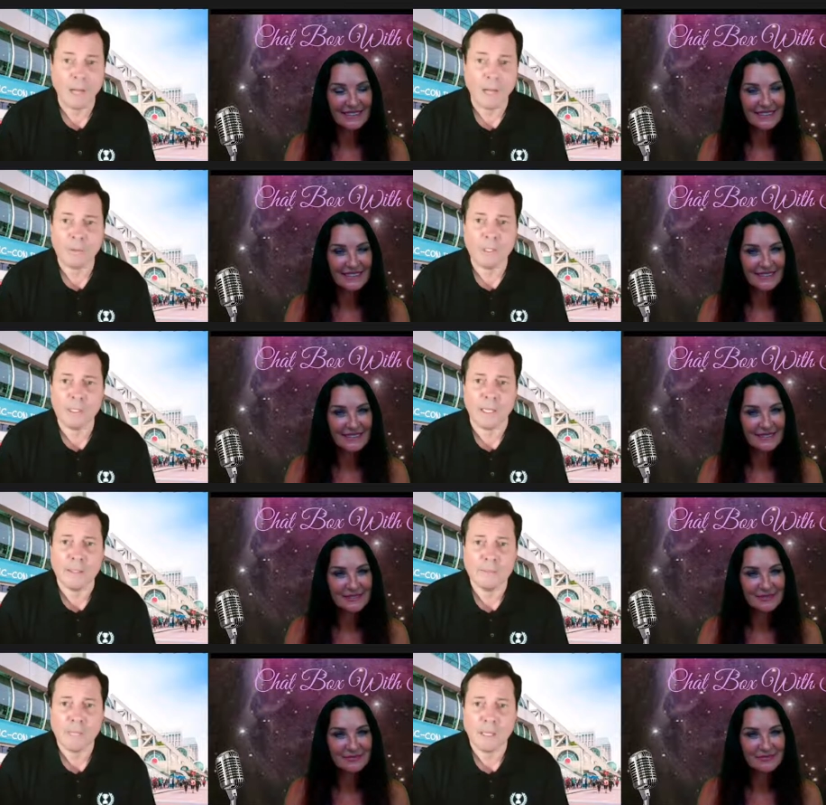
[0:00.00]
Speaker 1: really.
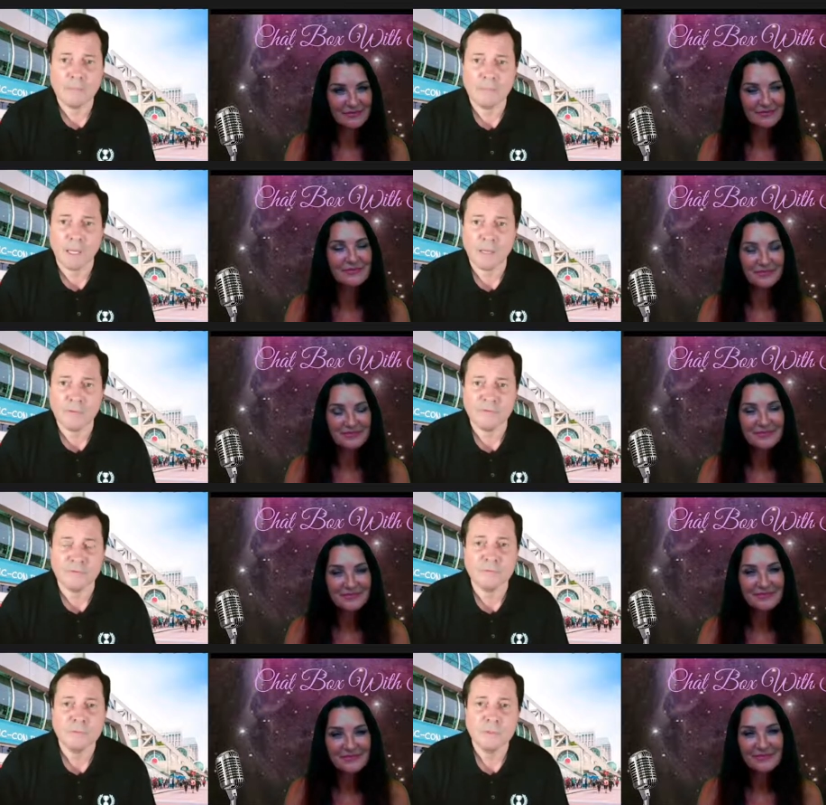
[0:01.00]
I, I've
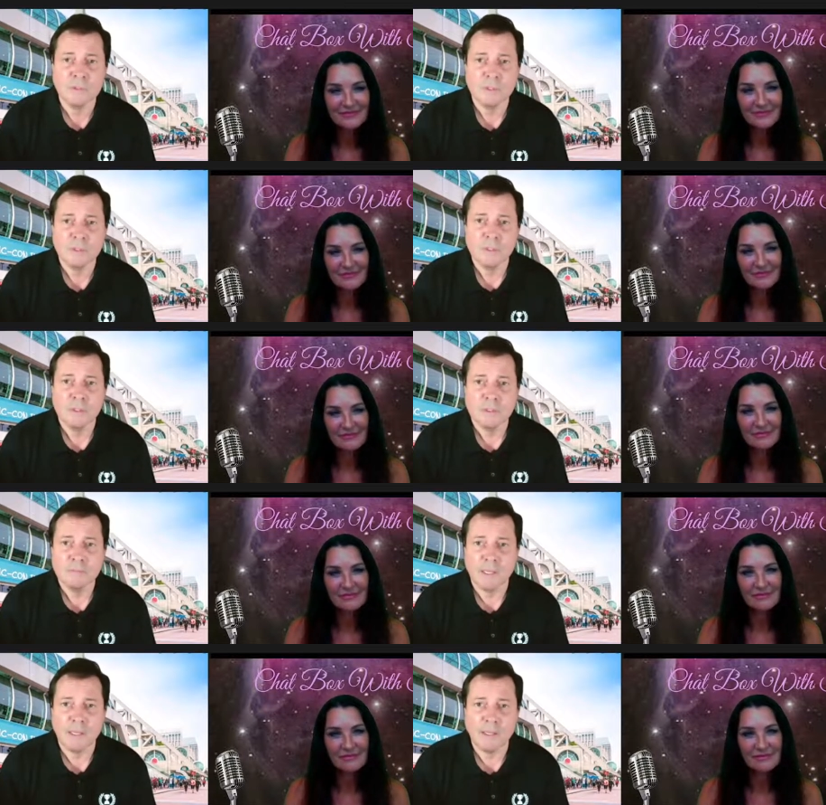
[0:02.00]

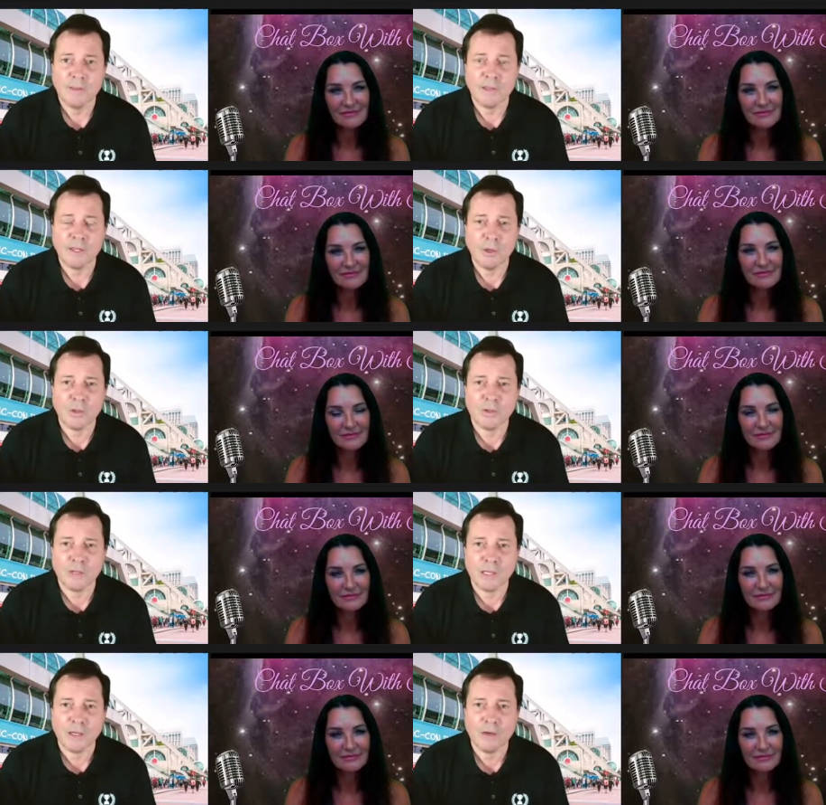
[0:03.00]
anything you can
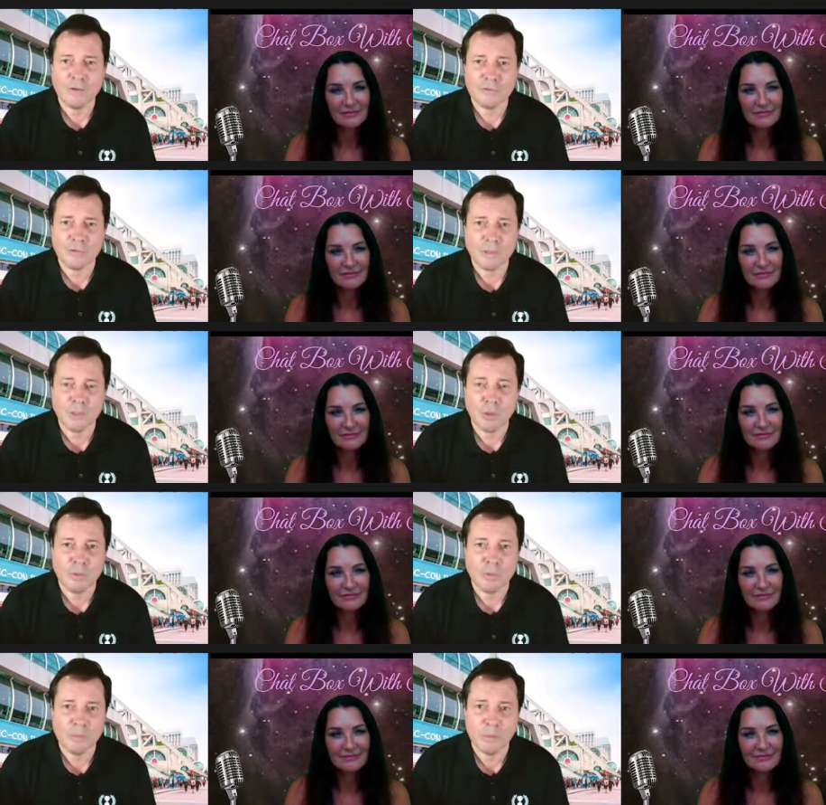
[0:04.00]
think of. I'm an
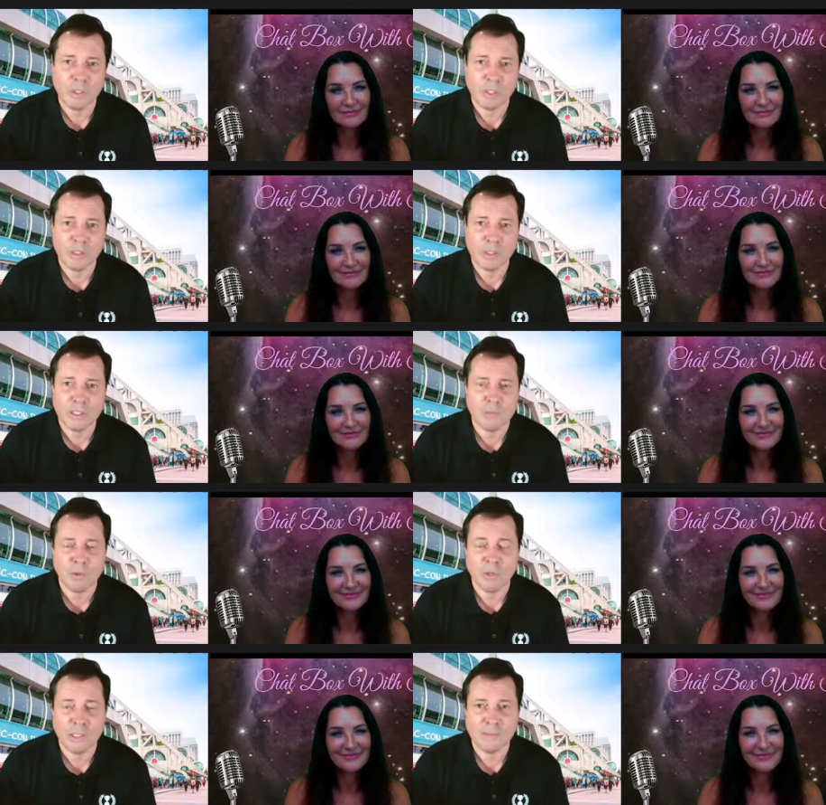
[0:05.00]
open book at this
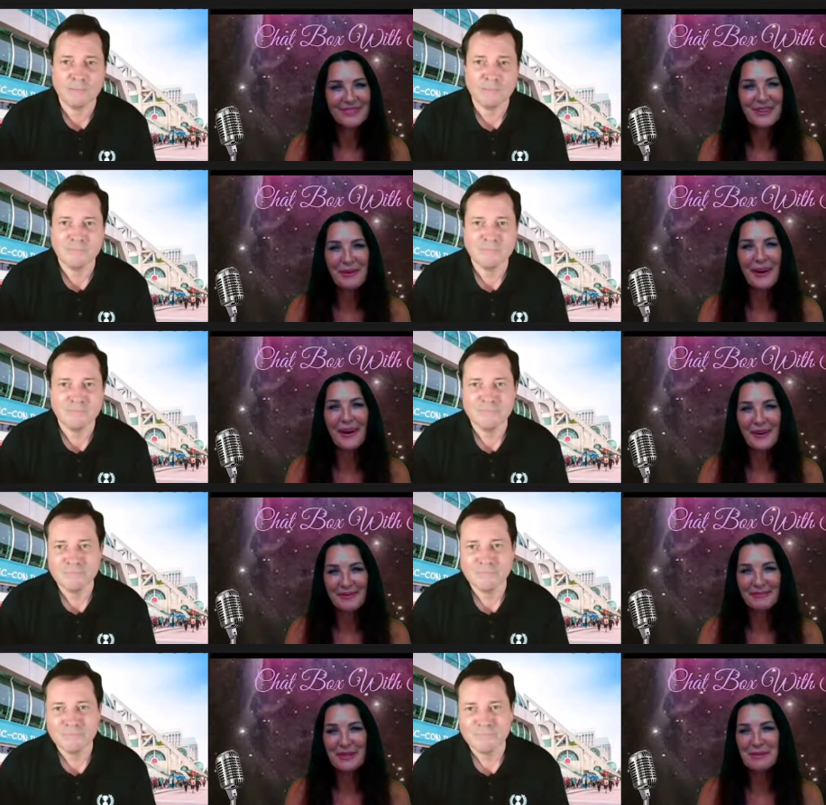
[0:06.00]
point.
Speaker 2: You are.
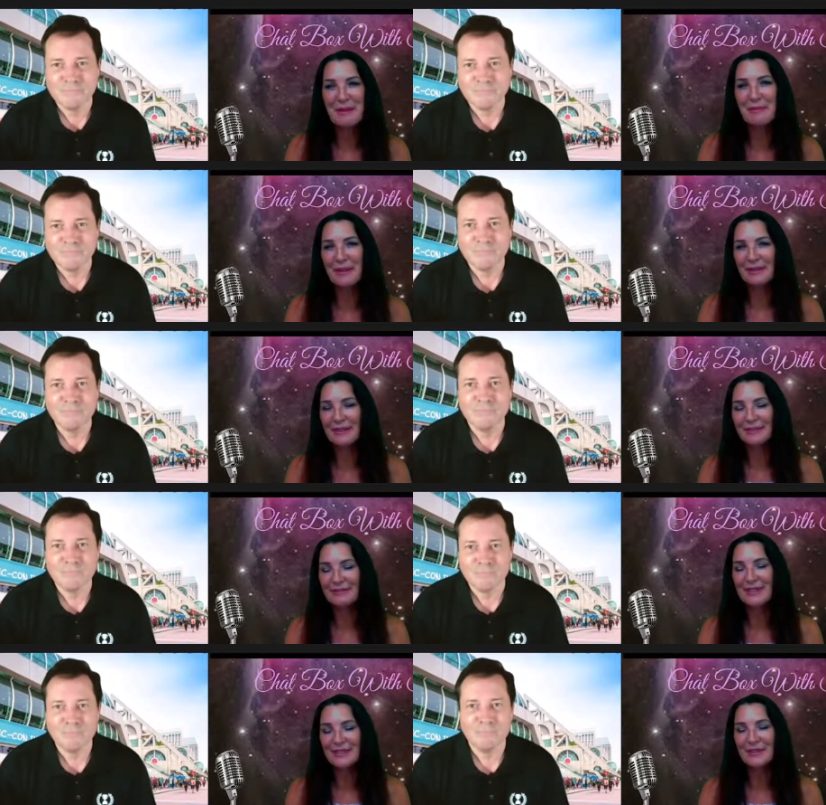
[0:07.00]
Most people I
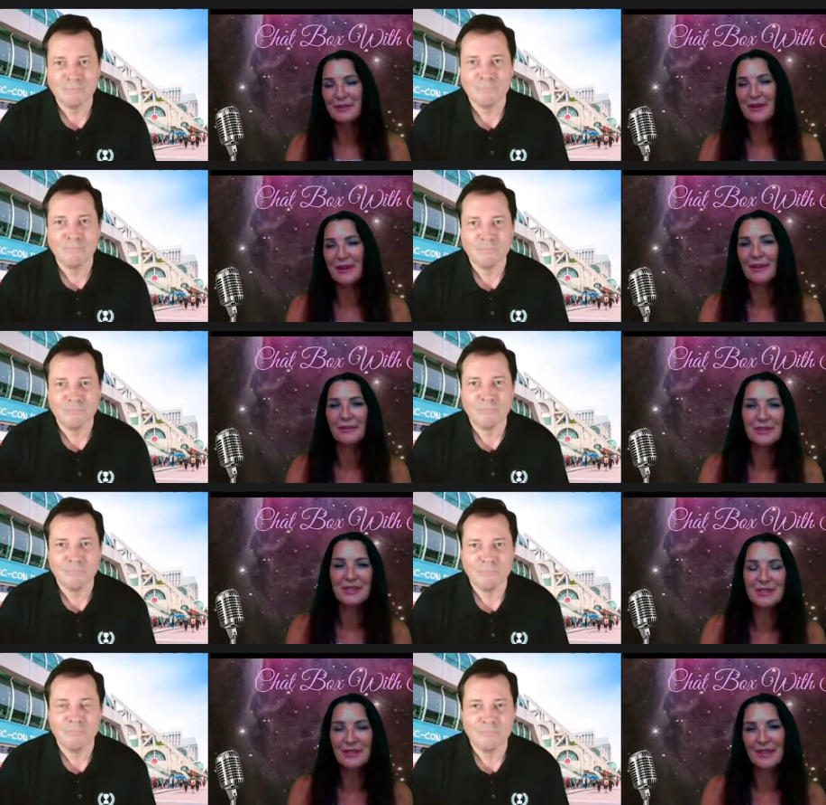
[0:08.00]
interview are, which
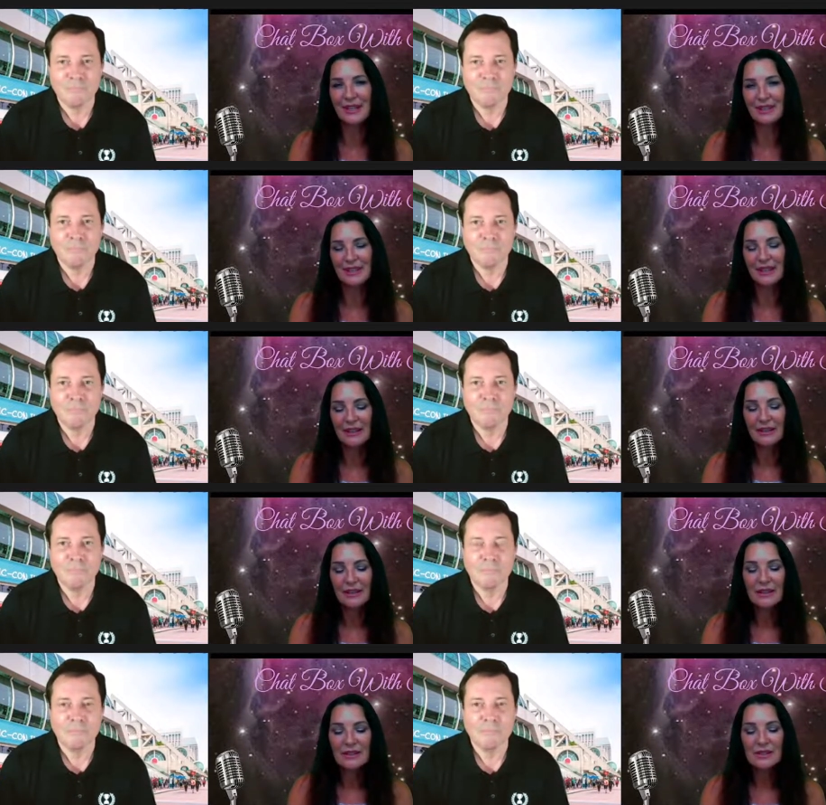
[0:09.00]
is a great thing.
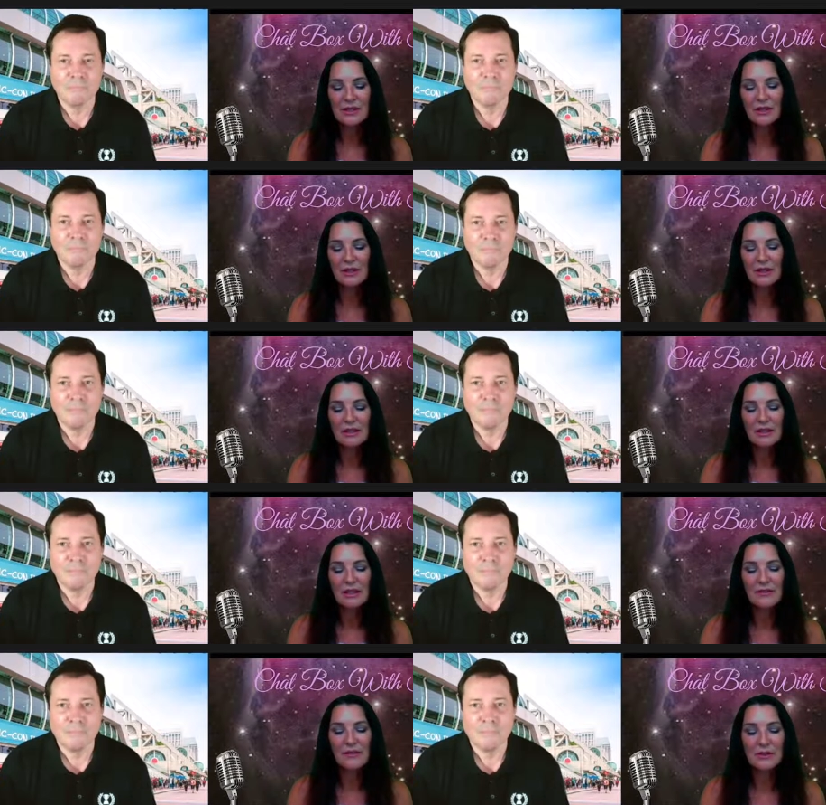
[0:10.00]
So,
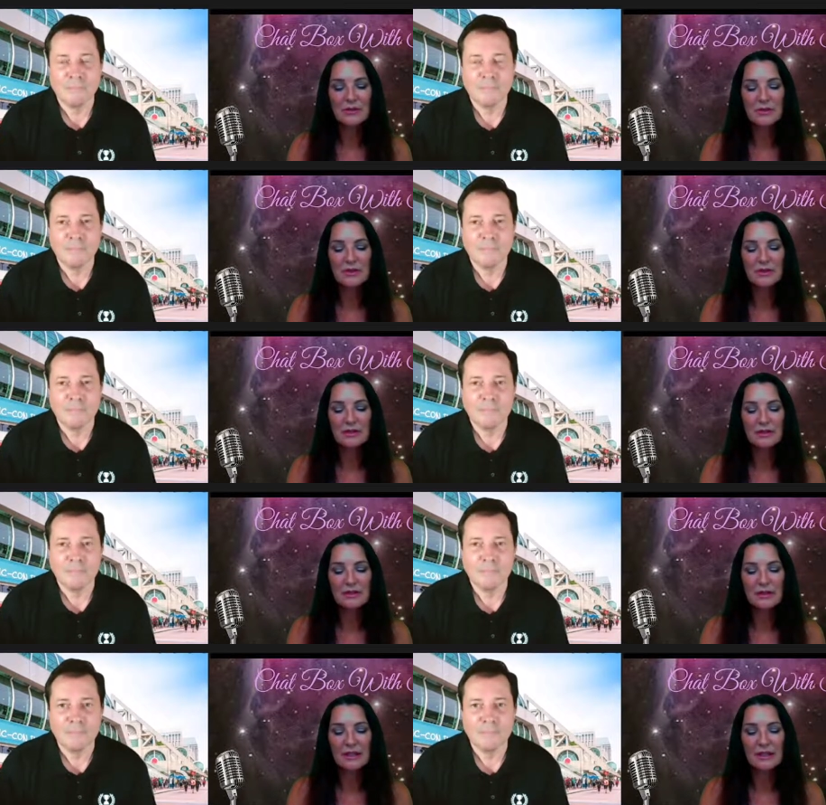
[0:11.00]
if this was the